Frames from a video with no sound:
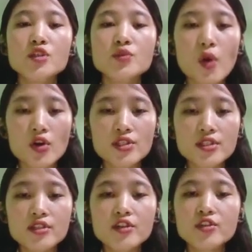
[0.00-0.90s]

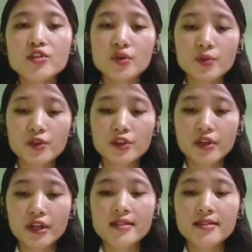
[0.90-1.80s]
spontaneous
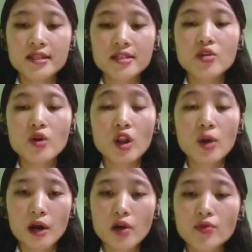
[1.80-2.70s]
pneumothorax is all
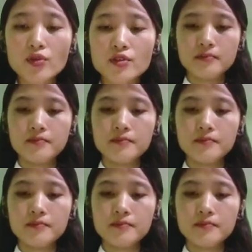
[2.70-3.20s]
about.